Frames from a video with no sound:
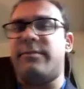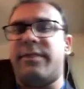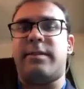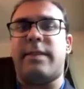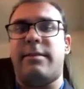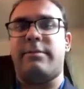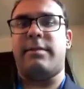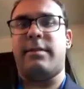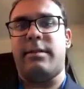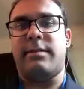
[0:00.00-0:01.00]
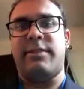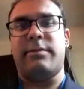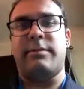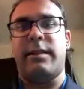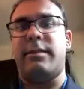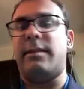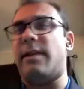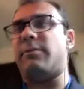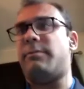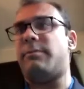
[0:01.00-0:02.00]
just like Mr. Welty and I
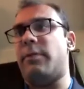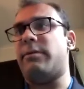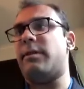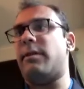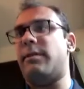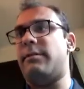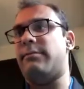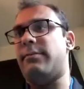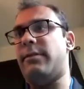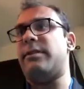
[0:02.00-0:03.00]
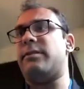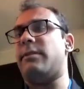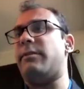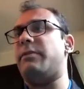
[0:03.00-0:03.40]
were both conservative.